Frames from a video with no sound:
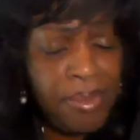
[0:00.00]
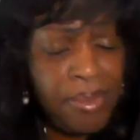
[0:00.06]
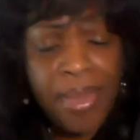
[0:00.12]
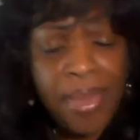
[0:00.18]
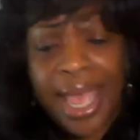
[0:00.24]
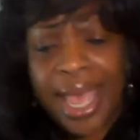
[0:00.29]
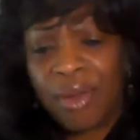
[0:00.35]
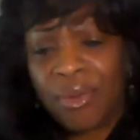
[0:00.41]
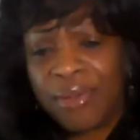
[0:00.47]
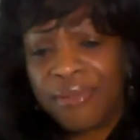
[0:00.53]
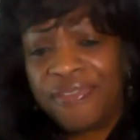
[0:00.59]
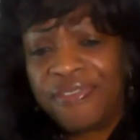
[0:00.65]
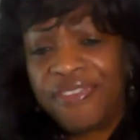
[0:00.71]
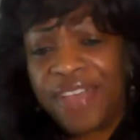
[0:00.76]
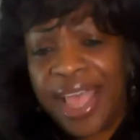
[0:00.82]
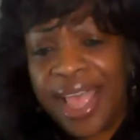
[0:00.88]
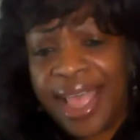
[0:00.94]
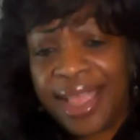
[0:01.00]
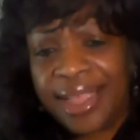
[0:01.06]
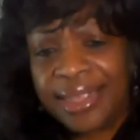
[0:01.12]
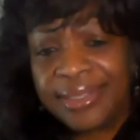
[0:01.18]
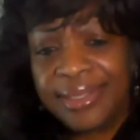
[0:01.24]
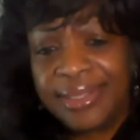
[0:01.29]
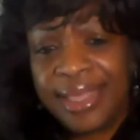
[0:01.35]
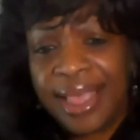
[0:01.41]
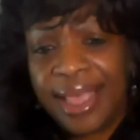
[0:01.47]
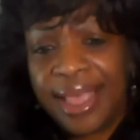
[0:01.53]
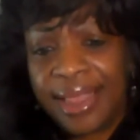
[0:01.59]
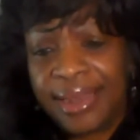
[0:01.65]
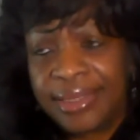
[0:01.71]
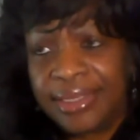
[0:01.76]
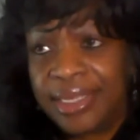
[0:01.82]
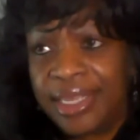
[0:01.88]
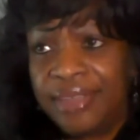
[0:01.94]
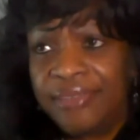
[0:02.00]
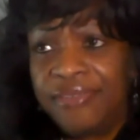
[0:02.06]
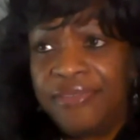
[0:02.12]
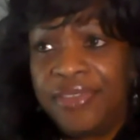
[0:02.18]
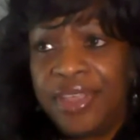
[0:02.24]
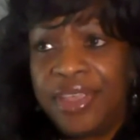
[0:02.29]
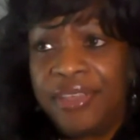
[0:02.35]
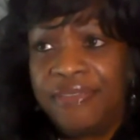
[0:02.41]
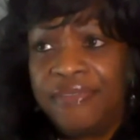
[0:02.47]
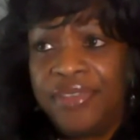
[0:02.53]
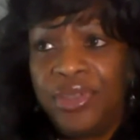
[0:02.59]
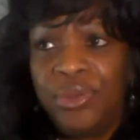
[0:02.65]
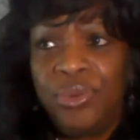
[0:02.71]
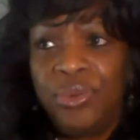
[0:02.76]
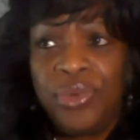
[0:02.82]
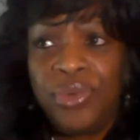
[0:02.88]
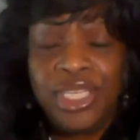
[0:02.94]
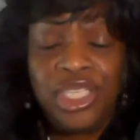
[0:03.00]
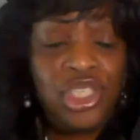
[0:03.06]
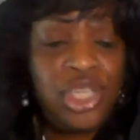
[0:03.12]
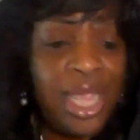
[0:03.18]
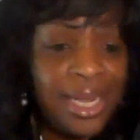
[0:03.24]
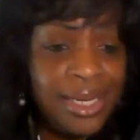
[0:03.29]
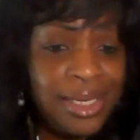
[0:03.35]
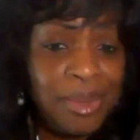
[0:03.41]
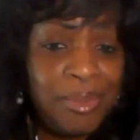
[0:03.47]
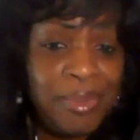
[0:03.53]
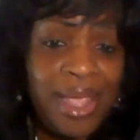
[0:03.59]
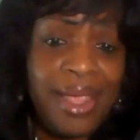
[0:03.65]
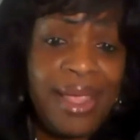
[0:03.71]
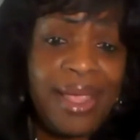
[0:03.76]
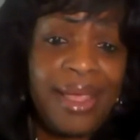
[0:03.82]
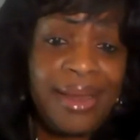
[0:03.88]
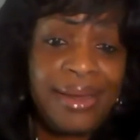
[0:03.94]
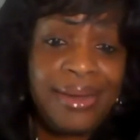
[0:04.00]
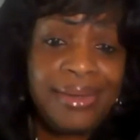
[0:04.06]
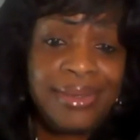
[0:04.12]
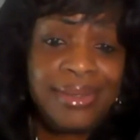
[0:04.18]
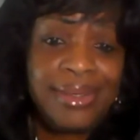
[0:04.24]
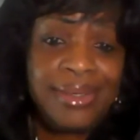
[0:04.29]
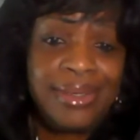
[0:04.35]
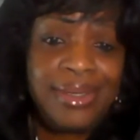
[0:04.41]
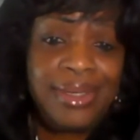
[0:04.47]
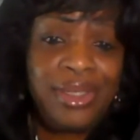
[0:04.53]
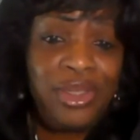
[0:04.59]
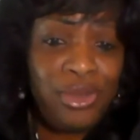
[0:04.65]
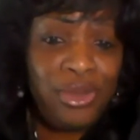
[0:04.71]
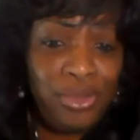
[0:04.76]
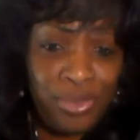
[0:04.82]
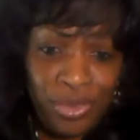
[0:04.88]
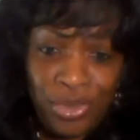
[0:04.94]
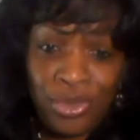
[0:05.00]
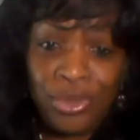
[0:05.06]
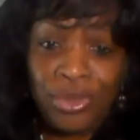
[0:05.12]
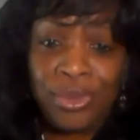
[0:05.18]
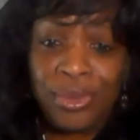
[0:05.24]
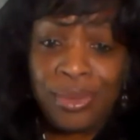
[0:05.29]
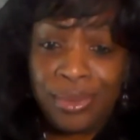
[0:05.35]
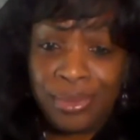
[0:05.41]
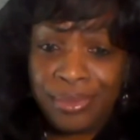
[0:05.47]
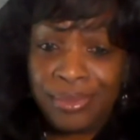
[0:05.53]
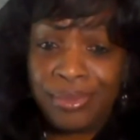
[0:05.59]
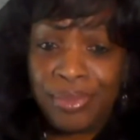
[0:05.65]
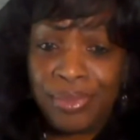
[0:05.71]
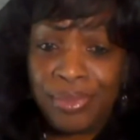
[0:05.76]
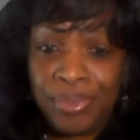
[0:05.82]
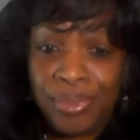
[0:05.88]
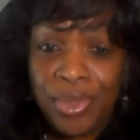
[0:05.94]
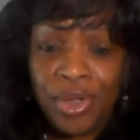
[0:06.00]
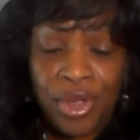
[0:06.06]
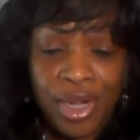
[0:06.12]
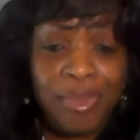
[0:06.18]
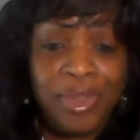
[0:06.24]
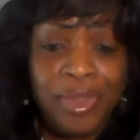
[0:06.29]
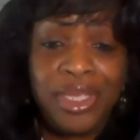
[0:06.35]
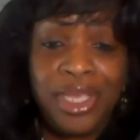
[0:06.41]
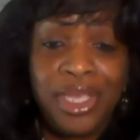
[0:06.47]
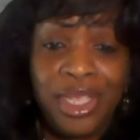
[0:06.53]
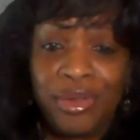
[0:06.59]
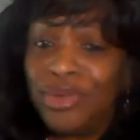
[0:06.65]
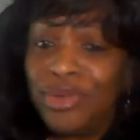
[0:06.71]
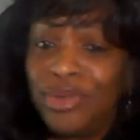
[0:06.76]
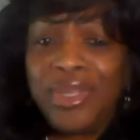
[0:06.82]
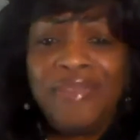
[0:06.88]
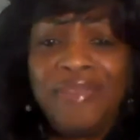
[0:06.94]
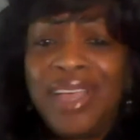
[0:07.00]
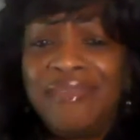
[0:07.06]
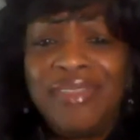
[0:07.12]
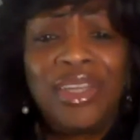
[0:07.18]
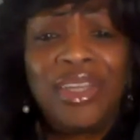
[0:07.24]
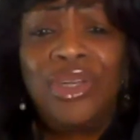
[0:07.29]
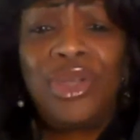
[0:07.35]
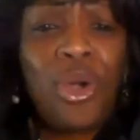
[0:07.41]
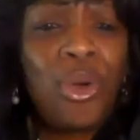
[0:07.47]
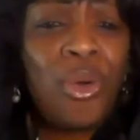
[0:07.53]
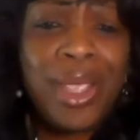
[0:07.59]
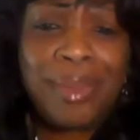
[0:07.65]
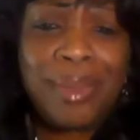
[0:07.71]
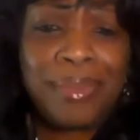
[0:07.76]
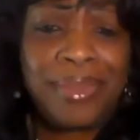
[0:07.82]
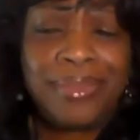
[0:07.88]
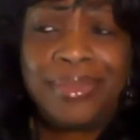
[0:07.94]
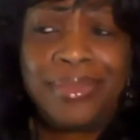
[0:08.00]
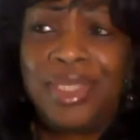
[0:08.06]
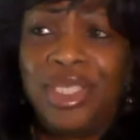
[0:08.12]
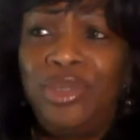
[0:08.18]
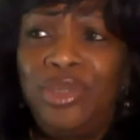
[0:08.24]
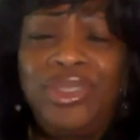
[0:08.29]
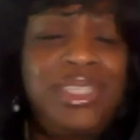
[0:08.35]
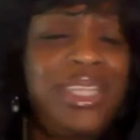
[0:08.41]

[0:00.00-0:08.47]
matter of fact that if you reject a man, you're going to be killed. You don't even have to know him. You